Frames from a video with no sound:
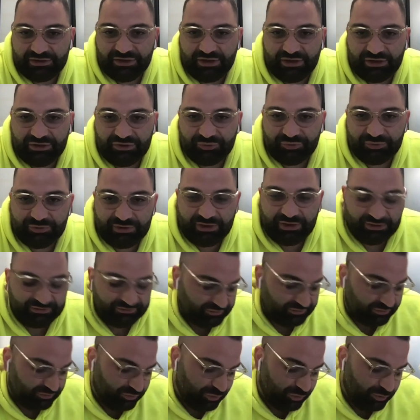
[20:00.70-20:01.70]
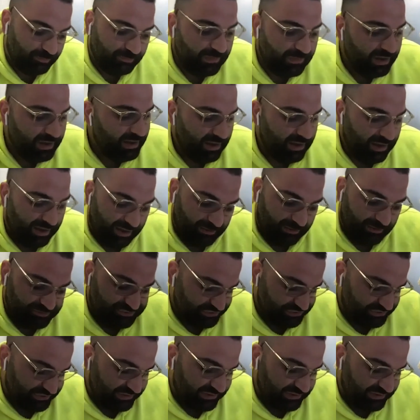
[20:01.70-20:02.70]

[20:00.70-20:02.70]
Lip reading: into a nicer home. I'm sure